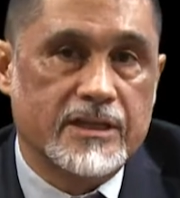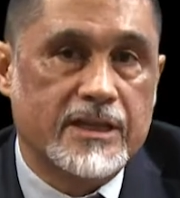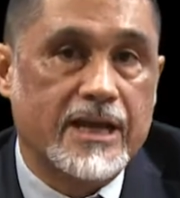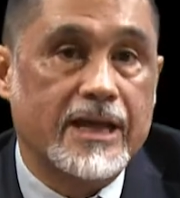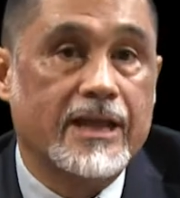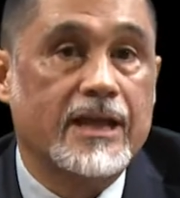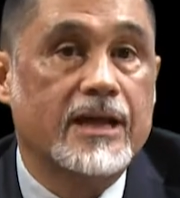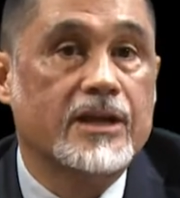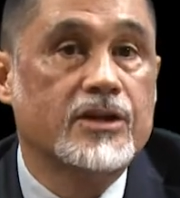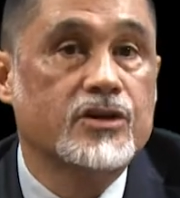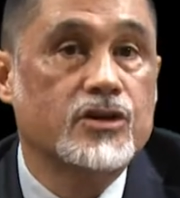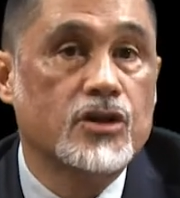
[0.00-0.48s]
that
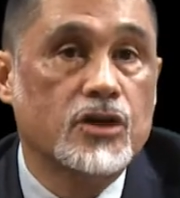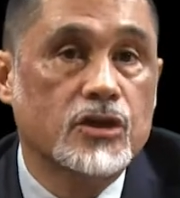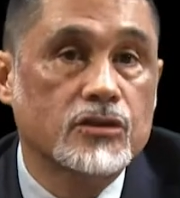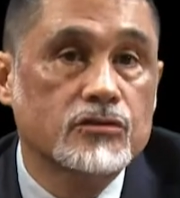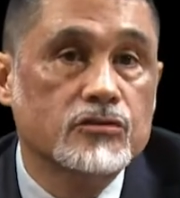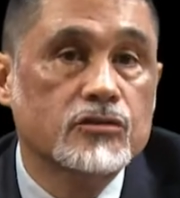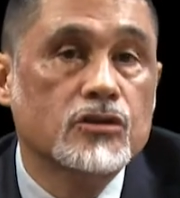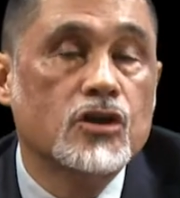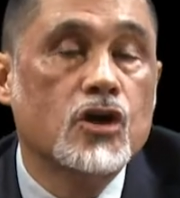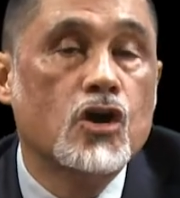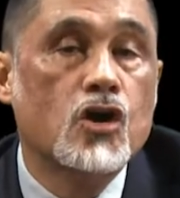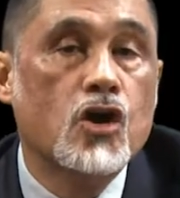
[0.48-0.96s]
are not
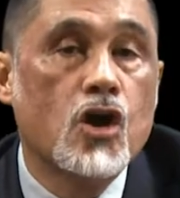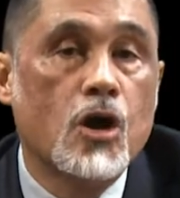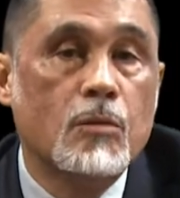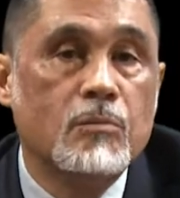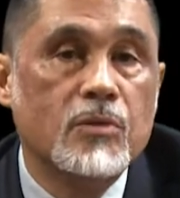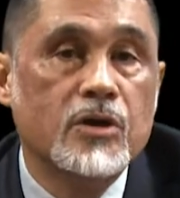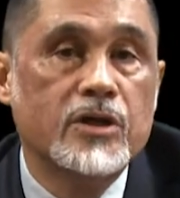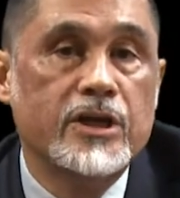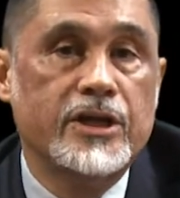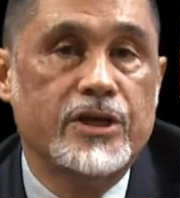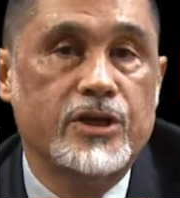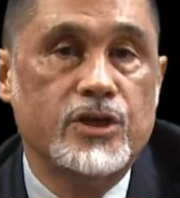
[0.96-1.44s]

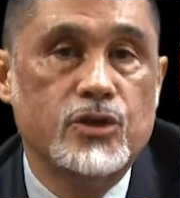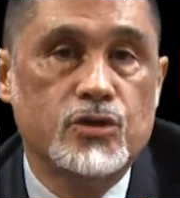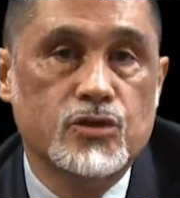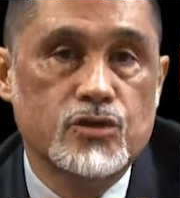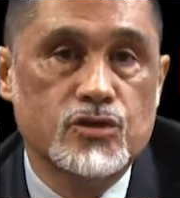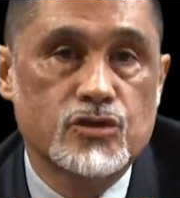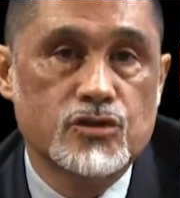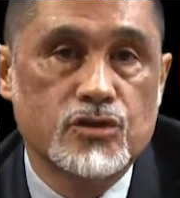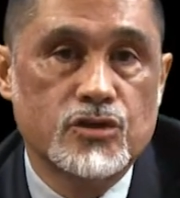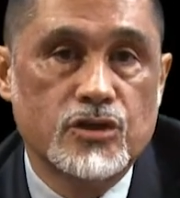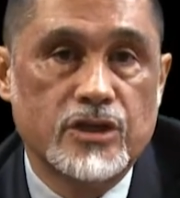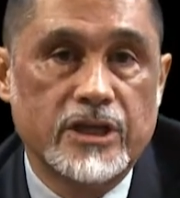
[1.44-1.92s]
commonly
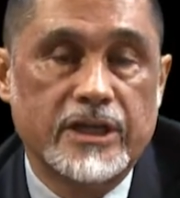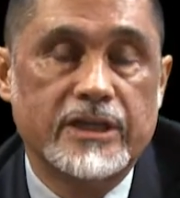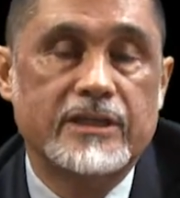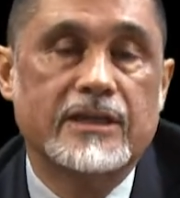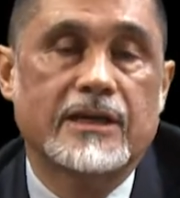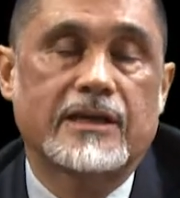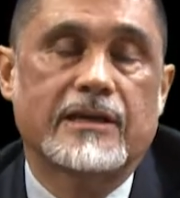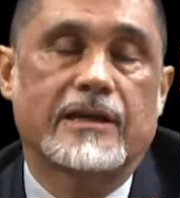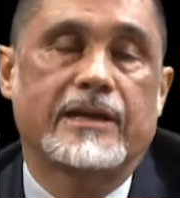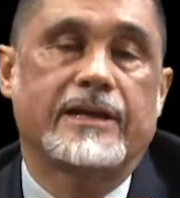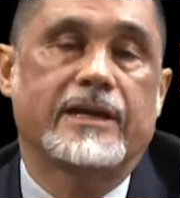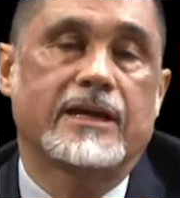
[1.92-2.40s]
used in the
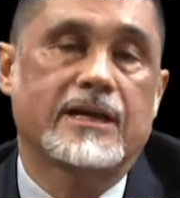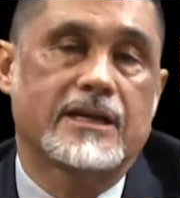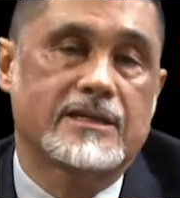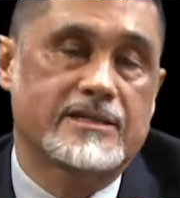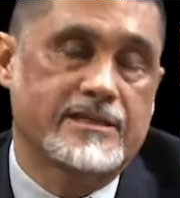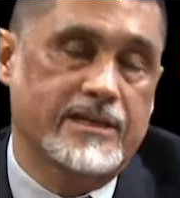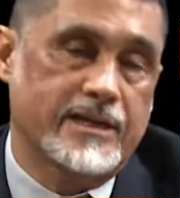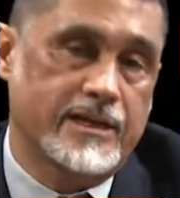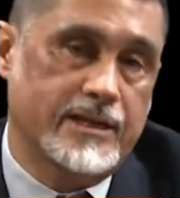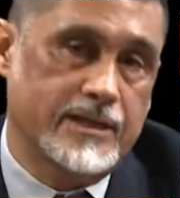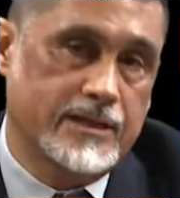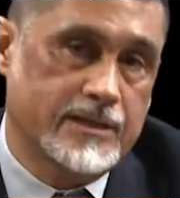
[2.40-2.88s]
clinical
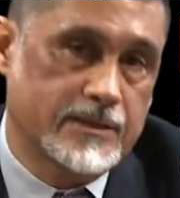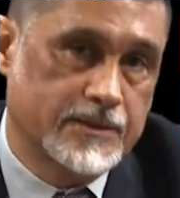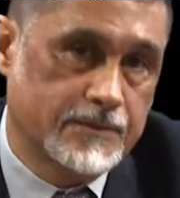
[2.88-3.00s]
setting.